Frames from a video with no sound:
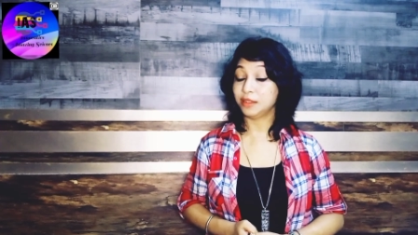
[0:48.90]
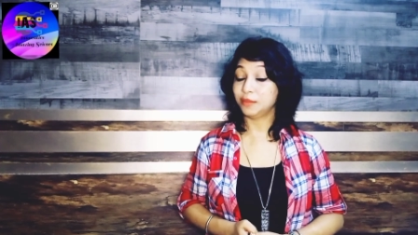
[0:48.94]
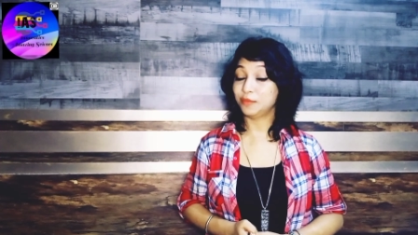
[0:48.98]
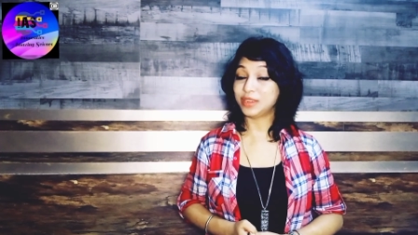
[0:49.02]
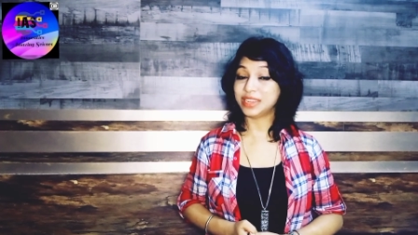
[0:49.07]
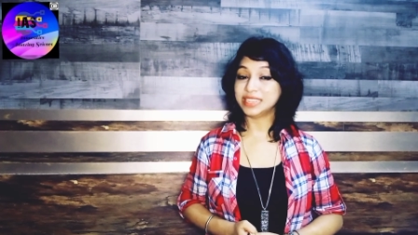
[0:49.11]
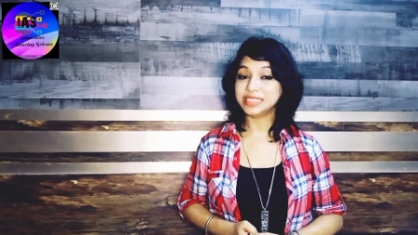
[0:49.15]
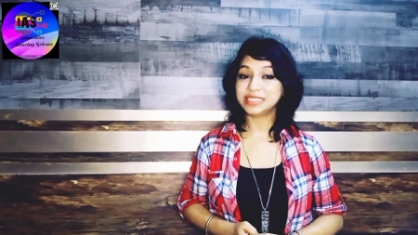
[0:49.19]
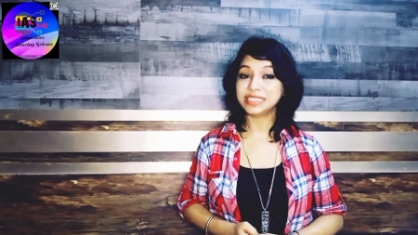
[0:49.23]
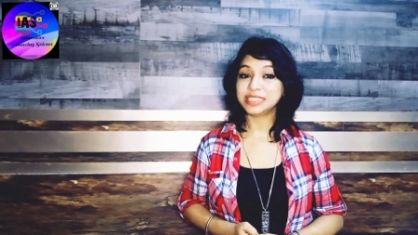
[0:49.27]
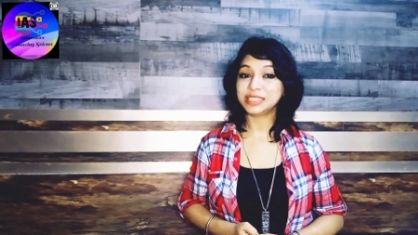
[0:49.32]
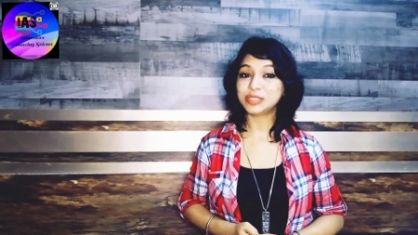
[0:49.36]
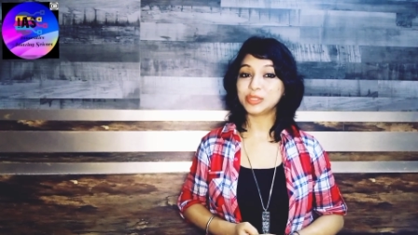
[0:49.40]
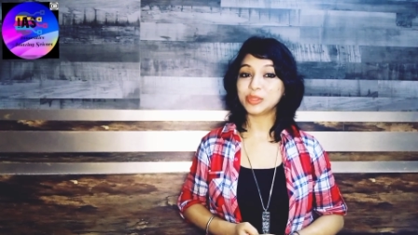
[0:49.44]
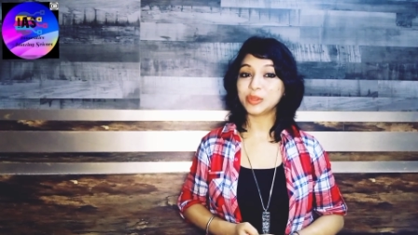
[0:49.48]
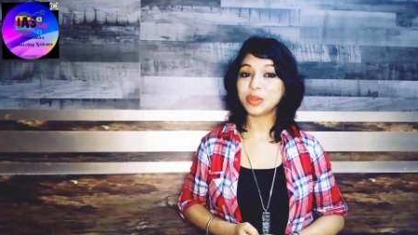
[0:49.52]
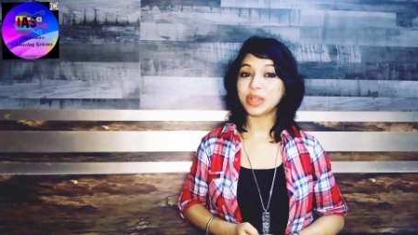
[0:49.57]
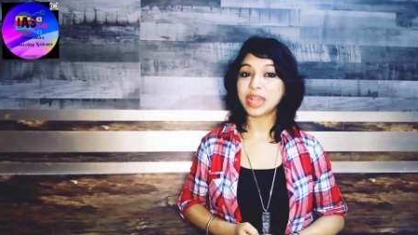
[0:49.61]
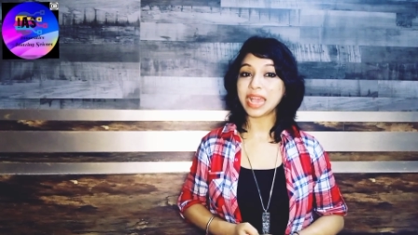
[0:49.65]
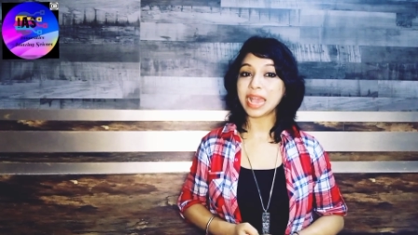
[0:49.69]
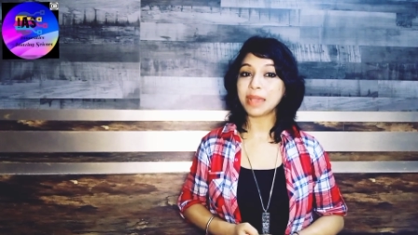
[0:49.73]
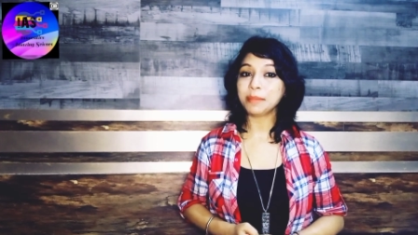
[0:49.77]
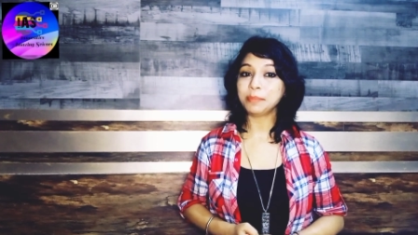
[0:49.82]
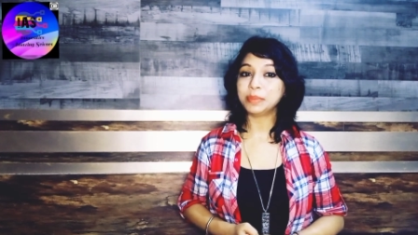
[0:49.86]
Once it so
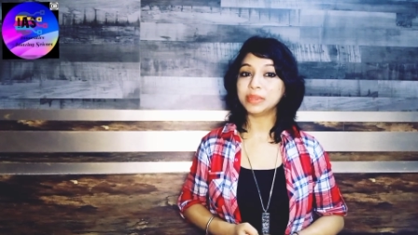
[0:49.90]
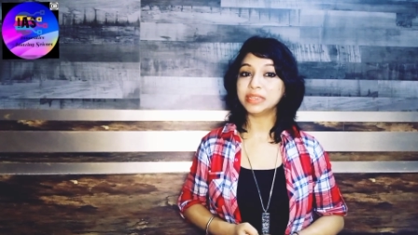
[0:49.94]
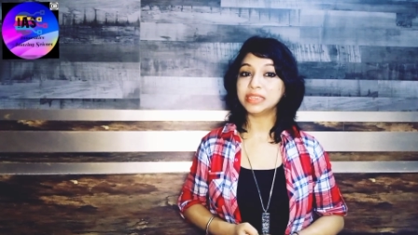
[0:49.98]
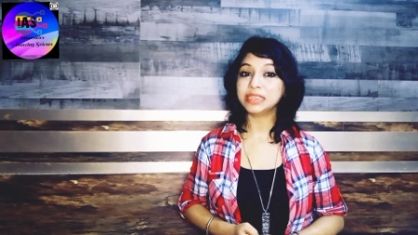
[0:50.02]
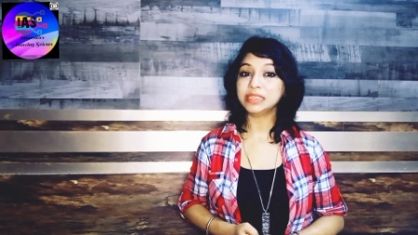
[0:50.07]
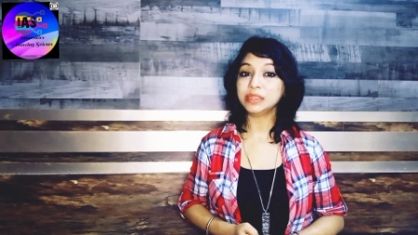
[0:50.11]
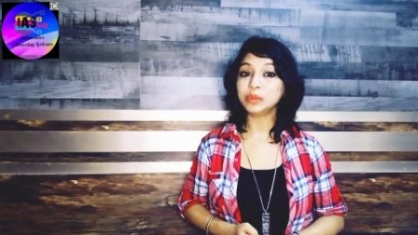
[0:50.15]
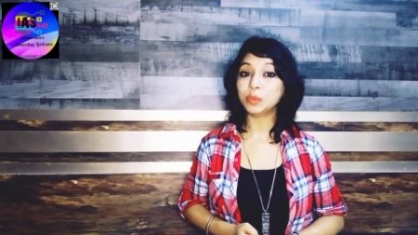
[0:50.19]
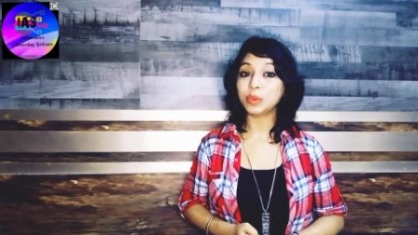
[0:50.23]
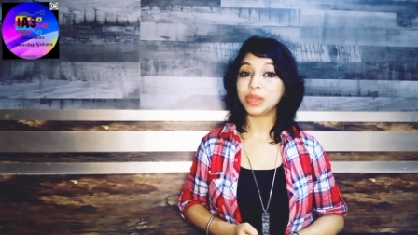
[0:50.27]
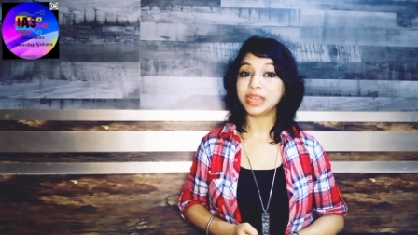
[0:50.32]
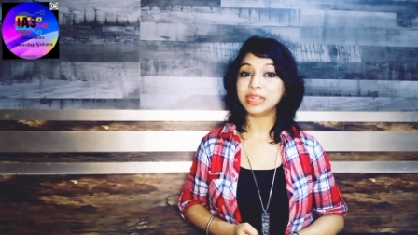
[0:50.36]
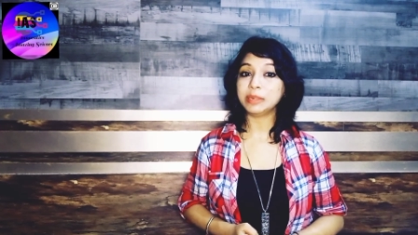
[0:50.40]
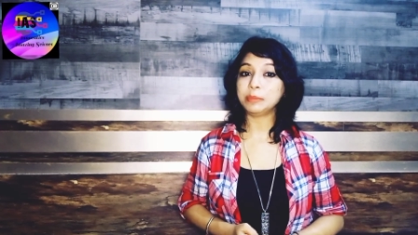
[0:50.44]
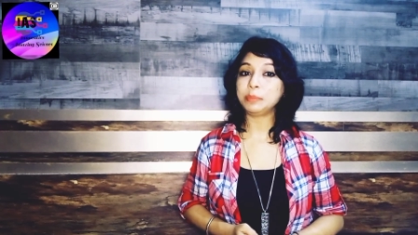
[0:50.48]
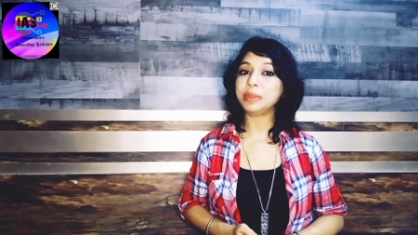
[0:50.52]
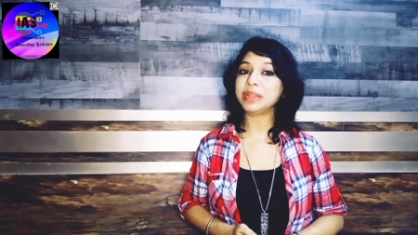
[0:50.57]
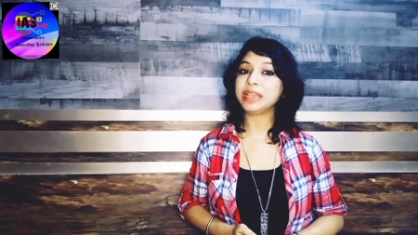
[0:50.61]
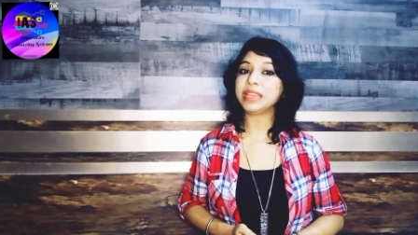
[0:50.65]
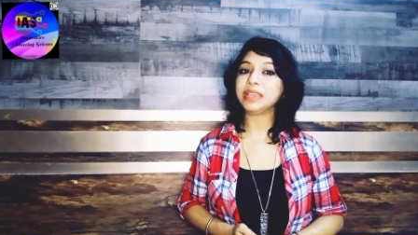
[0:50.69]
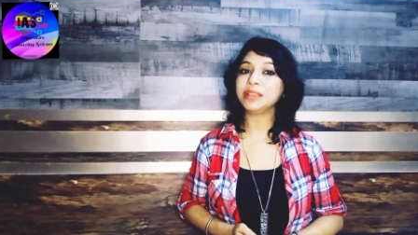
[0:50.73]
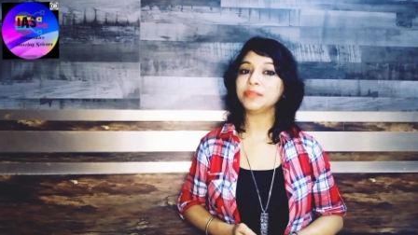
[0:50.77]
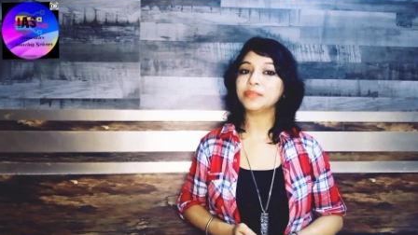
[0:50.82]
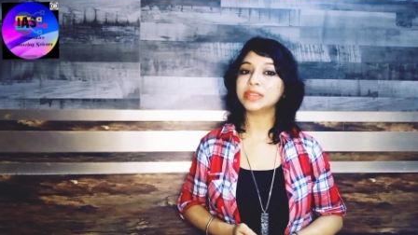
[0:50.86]
happened, while
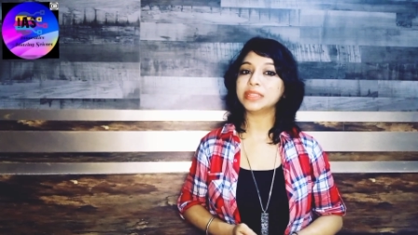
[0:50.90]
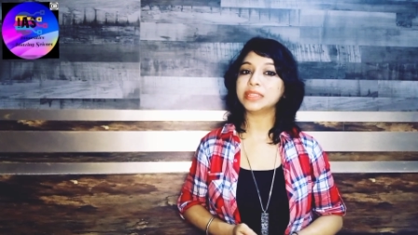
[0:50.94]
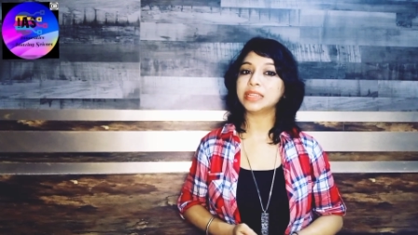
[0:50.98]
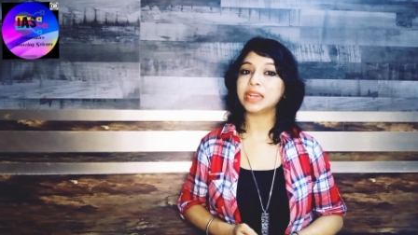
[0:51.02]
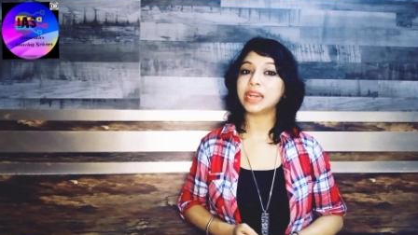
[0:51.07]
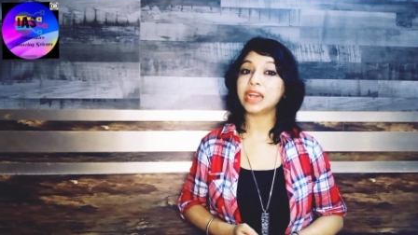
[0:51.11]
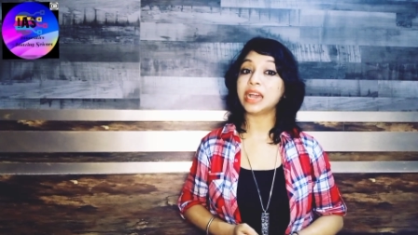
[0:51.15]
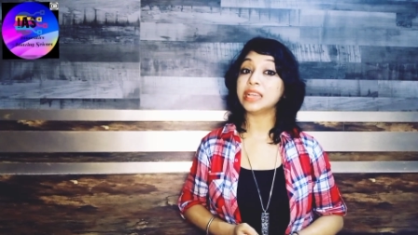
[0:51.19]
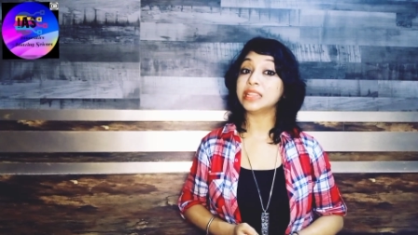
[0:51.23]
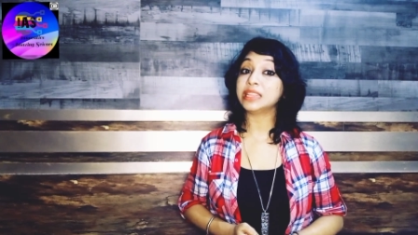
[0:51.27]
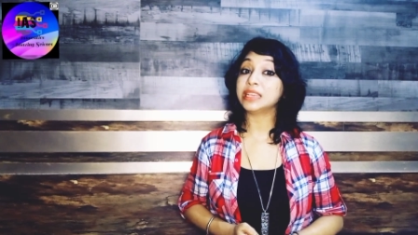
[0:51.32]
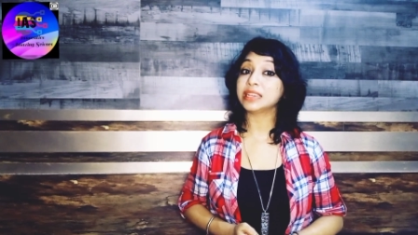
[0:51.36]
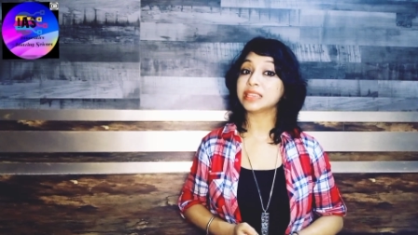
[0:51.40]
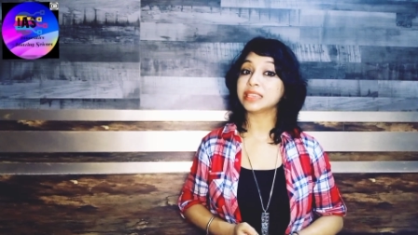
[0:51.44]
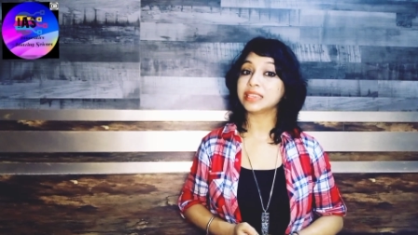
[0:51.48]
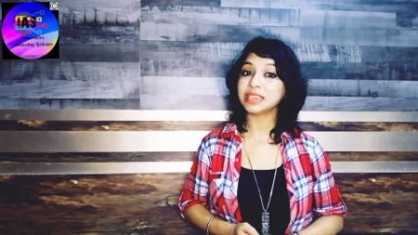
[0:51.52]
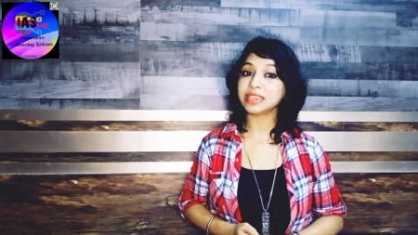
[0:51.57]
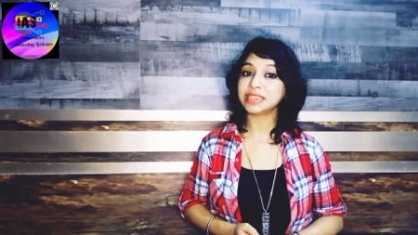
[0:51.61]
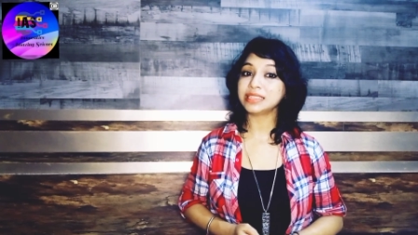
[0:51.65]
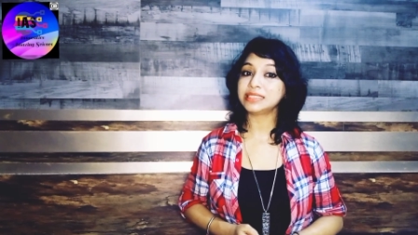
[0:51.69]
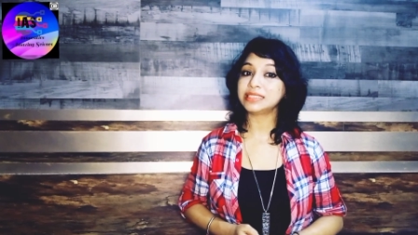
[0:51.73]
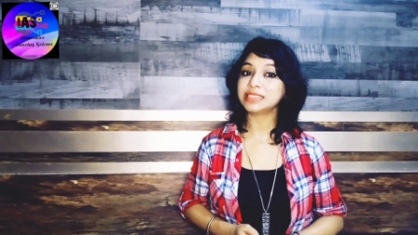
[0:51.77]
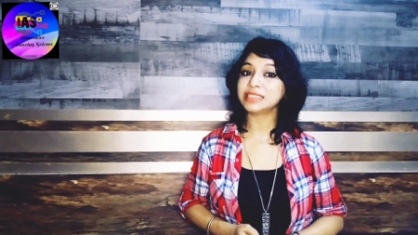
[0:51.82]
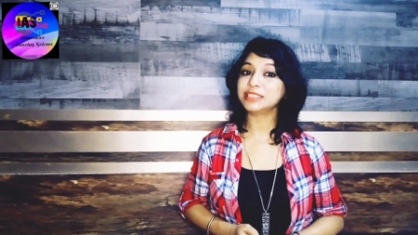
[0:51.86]
playing with the other
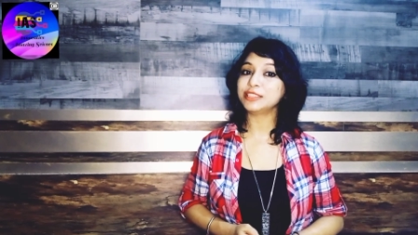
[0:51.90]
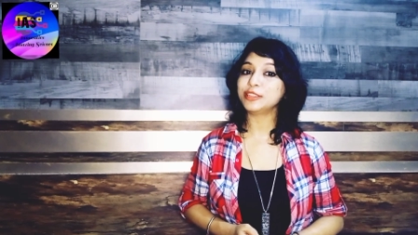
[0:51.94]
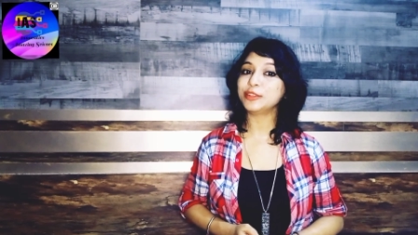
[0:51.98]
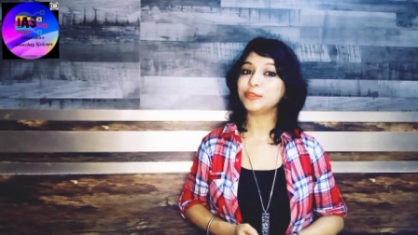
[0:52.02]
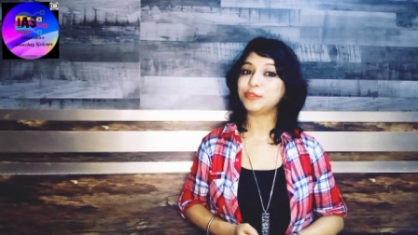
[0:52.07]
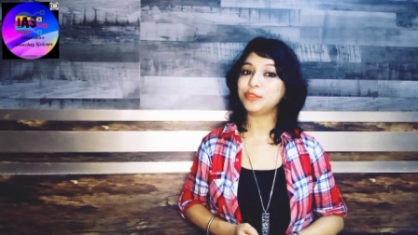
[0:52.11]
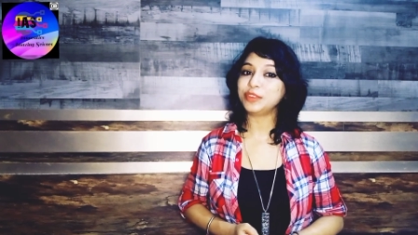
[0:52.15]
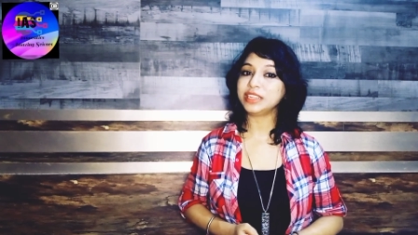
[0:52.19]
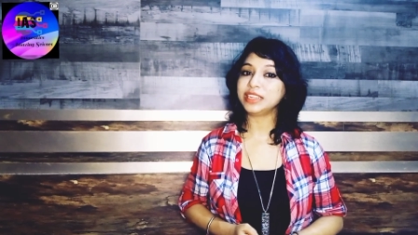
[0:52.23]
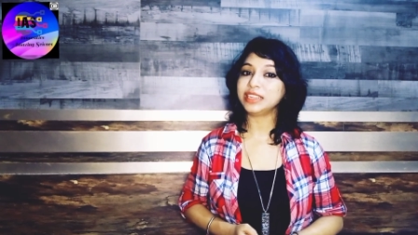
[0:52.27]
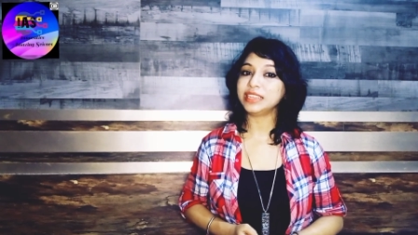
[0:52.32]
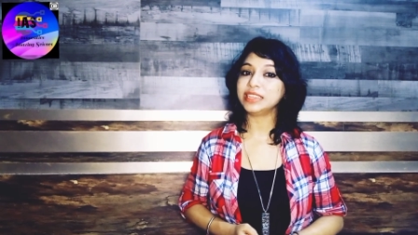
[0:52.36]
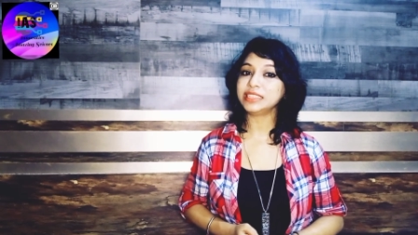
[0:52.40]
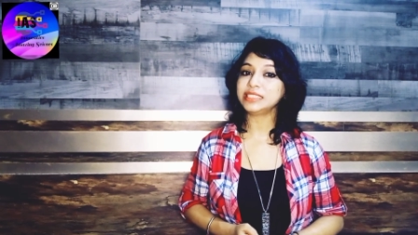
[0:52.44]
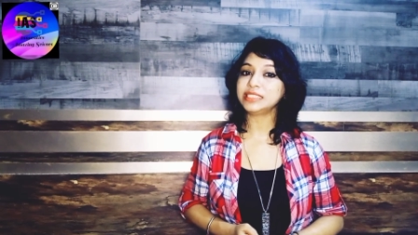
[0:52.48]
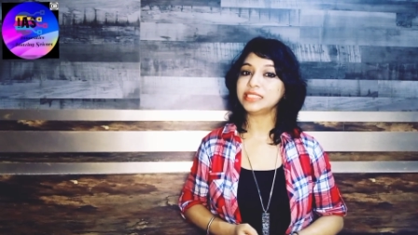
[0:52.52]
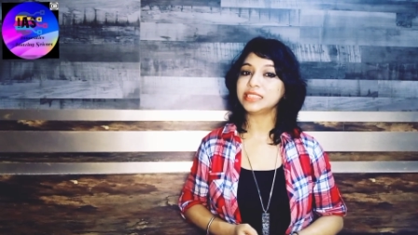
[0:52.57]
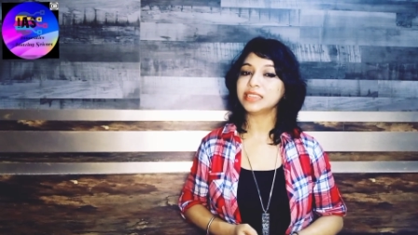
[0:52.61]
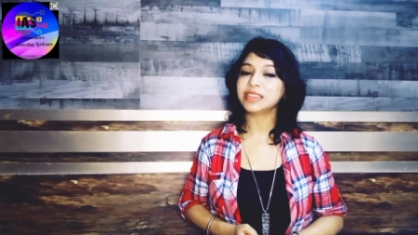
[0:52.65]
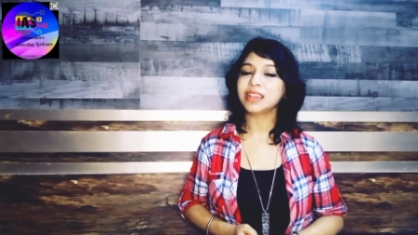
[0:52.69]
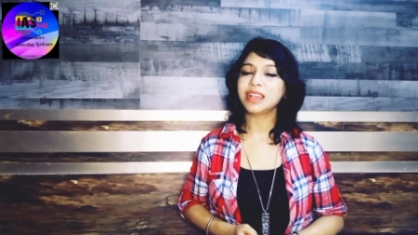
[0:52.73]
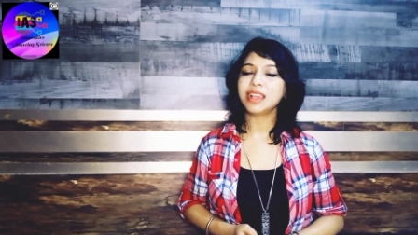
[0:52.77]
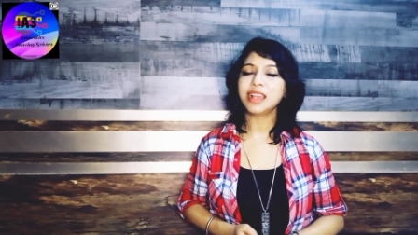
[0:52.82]
kids in the village,